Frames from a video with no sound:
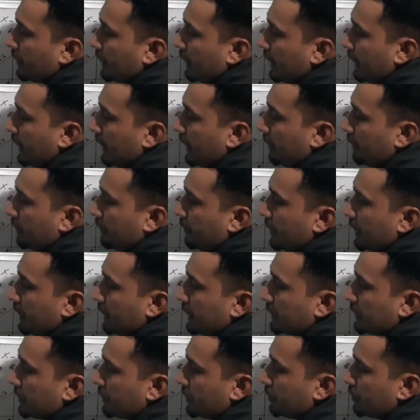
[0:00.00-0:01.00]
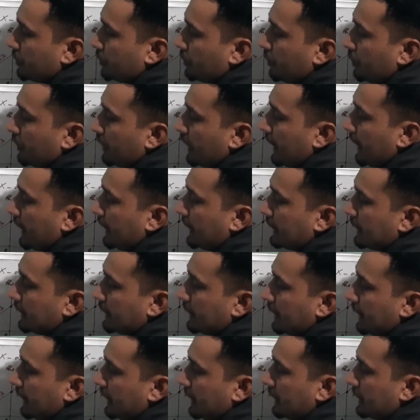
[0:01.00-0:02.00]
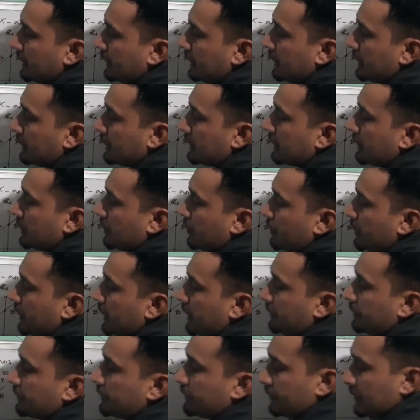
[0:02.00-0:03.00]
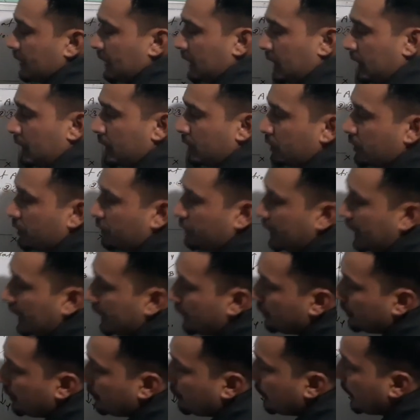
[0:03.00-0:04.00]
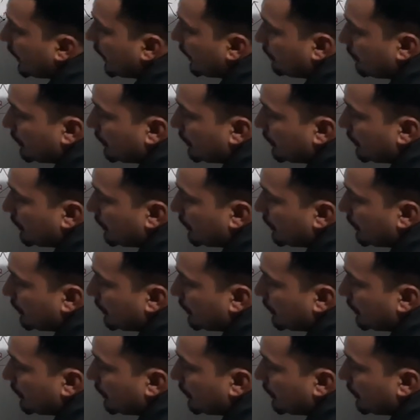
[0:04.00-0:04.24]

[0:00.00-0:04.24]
m is 2 and n is 3. So value of m